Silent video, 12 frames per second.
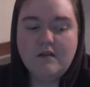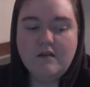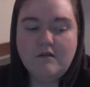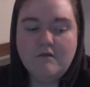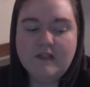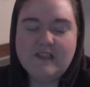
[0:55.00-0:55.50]

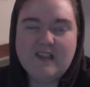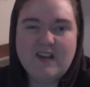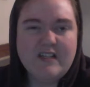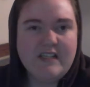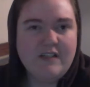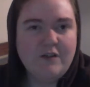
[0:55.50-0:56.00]

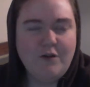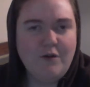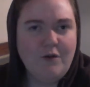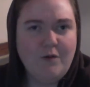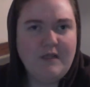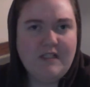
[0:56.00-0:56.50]
research
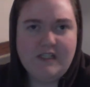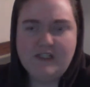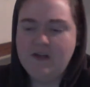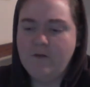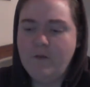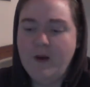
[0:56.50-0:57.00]
into witchy stuff,